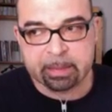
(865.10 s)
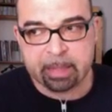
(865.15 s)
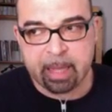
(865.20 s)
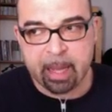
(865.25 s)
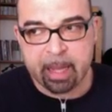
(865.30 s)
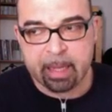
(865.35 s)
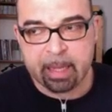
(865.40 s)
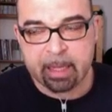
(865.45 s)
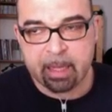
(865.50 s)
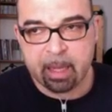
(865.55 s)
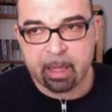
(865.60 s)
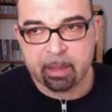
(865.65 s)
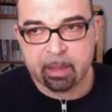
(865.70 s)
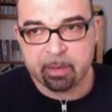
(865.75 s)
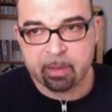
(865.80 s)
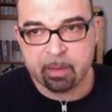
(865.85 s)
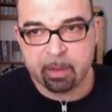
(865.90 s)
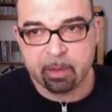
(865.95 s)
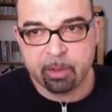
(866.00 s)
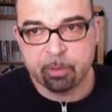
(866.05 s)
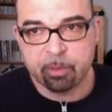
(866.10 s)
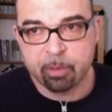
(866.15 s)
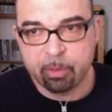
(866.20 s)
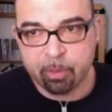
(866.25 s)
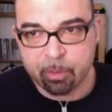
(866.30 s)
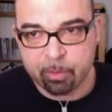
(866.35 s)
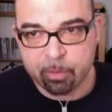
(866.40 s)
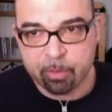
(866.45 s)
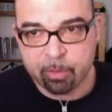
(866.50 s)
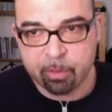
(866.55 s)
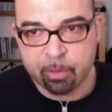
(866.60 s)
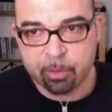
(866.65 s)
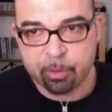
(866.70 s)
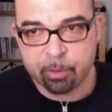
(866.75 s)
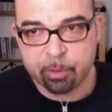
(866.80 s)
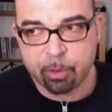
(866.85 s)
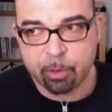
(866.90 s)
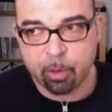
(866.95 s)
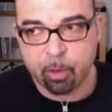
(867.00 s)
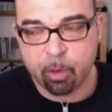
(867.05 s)
I got introduced to the
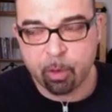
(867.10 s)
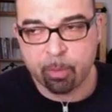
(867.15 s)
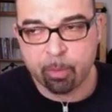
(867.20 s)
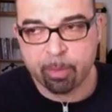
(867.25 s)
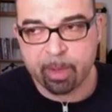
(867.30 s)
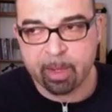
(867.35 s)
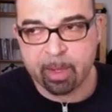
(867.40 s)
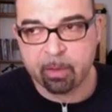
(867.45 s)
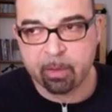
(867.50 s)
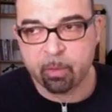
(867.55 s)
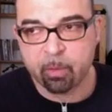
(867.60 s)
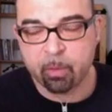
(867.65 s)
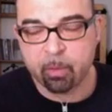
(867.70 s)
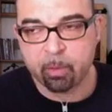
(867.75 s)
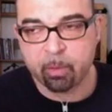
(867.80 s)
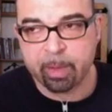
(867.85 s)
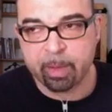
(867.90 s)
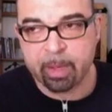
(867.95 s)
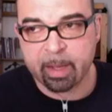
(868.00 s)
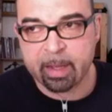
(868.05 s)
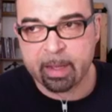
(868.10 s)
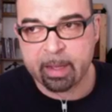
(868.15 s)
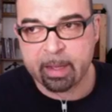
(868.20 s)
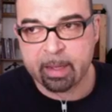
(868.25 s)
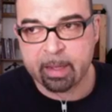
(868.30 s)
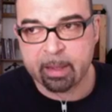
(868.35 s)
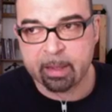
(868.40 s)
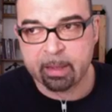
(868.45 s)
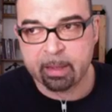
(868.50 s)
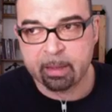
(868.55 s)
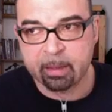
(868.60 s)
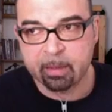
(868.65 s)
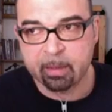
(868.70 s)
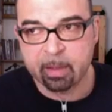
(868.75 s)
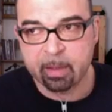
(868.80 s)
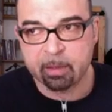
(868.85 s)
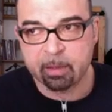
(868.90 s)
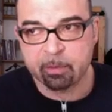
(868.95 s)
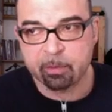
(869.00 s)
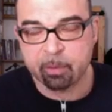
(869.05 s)
show by
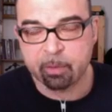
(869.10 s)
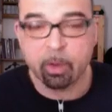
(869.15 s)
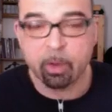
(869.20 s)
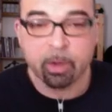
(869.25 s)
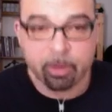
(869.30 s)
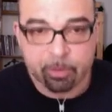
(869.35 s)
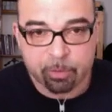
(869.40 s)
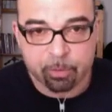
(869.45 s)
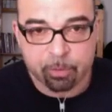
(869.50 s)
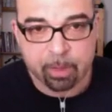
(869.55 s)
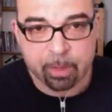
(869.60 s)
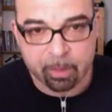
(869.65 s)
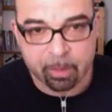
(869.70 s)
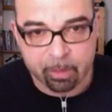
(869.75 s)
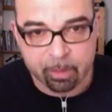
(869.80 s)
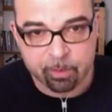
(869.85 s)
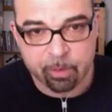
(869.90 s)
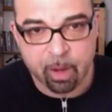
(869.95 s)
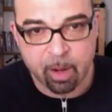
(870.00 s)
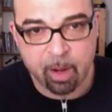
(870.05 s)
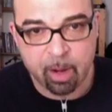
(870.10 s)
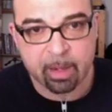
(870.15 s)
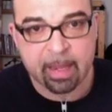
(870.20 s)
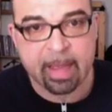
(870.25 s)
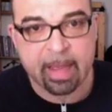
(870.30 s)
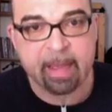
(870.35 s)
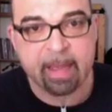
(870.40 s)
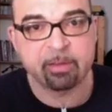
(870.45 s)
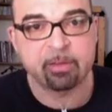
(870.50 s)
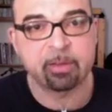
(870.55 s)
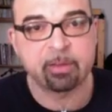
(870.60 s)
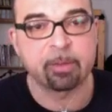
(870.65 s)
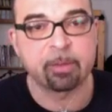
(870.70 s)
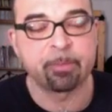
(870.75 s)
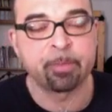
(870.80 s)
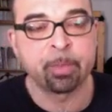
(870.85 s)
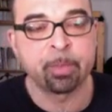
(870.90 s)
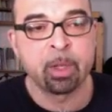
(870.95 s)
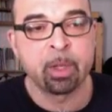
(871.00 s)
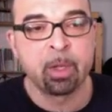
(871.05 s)
its orchestrator, John Clancy,
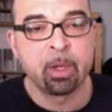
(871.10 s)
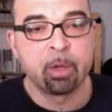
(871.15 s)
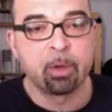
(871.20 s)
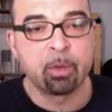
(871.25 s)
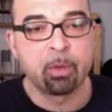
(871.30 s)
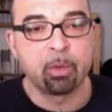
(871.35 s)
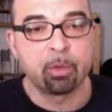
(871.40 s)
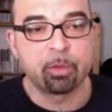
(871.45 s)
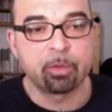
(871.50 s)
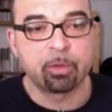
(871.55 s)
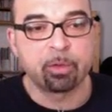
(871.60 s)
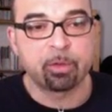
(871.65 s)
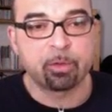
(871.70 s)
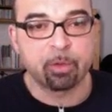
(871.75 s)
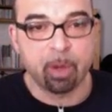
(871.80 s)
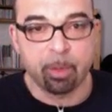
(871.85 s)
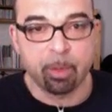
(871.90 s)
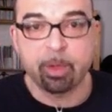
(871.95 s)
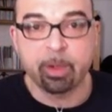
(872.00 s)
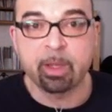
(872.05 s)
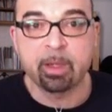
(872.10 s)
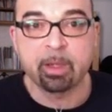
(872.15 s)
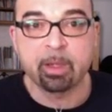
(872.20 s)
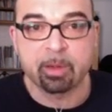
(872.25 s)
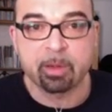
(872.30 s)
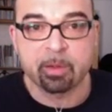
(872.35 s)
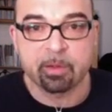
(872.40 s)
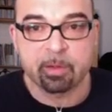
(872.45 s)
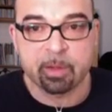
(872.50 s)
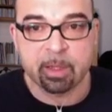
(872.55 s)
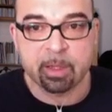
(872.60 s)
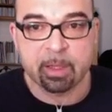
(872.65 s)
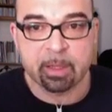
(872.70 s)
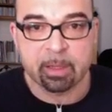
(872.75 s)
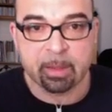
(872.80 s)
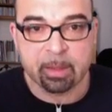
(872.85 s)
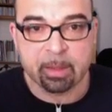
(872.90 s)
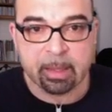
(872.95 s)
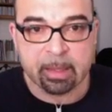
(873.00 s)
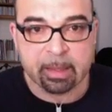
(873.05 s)
who is a drummer here in the city
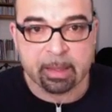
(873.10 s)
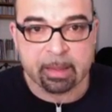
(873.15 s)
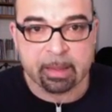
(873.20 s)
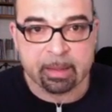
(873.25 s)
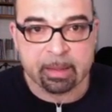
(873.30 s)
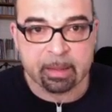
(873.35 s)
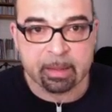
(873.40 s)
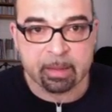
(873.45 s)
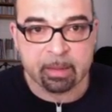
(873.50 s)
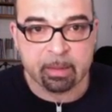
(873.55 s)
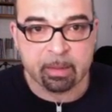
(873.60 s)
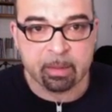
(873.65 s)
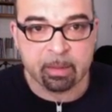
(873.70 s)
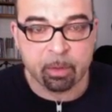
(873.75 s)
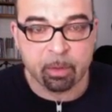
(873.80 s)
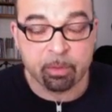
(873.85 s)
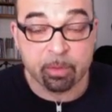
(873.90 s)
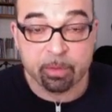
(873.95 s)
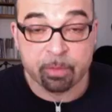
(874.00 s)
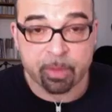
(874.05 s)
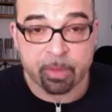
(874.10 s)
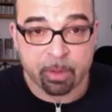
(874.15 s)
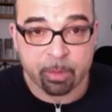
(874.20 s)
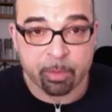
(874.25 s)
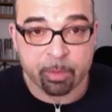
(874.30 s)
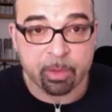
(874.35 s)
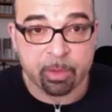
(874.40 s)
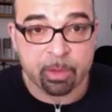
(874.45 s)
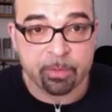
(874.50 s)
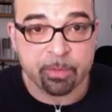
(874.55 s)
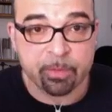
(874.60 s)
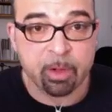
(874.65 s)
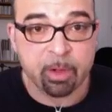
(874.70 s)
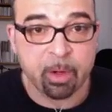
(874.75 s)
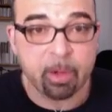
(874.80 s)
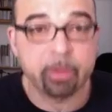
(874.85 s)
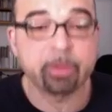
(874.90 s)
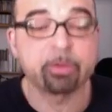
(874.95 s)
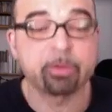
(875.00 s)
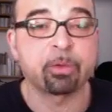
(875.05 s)
and also a very prolific
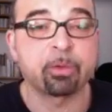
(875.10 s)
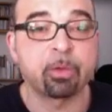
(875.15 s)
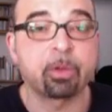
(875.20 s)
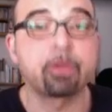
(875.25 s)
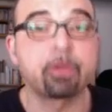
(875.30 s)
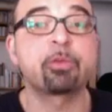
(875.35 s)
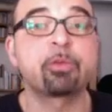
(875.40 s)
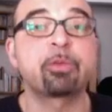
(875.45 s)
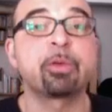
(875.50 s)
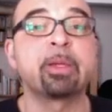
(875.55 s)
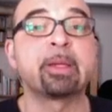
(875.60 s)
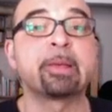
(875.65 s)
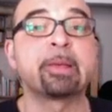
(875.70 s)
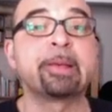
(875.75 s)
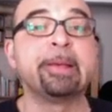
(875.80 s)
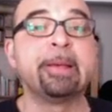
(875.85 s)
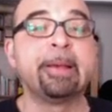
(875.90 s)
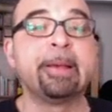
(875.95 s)
orchestrator